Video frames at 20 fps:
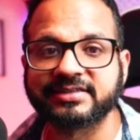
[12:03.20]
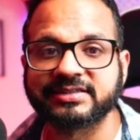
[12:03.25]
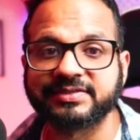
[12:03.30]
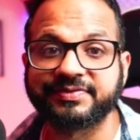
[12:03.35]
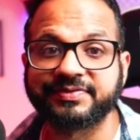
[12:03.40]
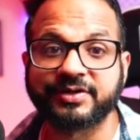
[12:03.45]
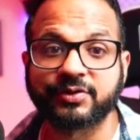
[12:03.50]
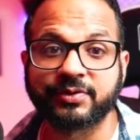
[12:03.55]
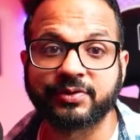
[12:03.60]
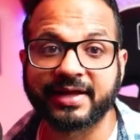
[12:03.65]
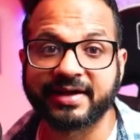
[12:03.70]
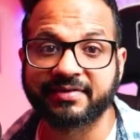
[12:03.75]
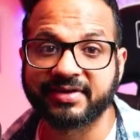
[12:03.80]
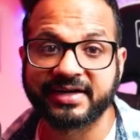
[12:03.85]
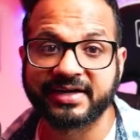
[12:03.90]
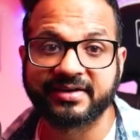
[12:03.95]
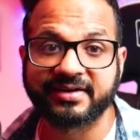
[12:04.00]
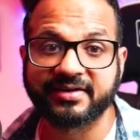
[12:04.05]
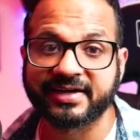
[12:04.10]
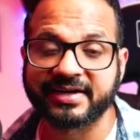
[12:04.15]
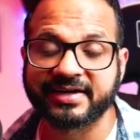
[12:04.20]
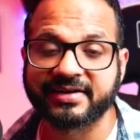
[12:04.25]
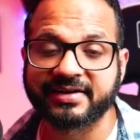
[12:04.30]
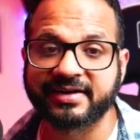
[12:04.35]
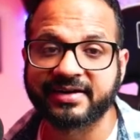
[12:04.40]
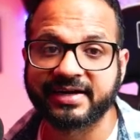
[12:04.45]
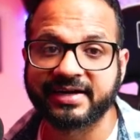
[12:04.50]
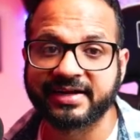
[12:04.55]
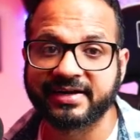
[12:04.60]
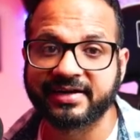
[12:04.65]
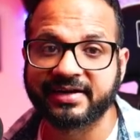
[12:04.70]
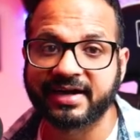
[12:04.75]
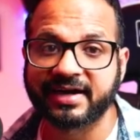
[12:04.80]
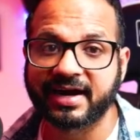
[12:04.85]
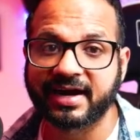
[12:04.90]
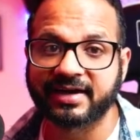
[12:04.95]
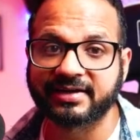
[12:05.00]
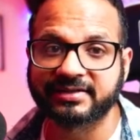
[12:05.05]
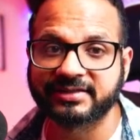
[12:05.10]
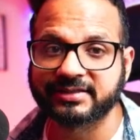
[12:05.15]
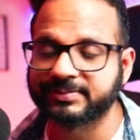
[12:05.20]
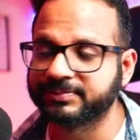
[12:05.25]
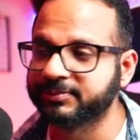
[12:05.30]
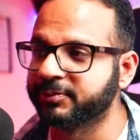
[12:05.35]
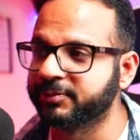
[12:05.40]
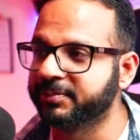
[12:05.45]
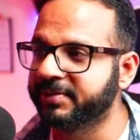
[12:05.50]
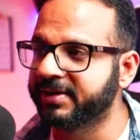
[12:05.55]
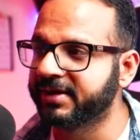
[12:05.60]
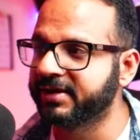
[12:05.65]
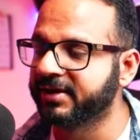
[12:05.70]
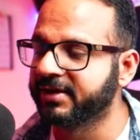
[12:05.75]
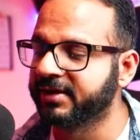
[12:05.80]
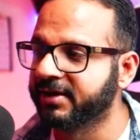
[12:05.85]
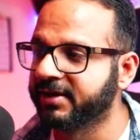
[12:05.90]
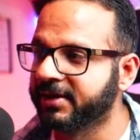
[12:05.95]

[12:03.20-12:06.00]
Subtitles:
We don't have any running container at this moment.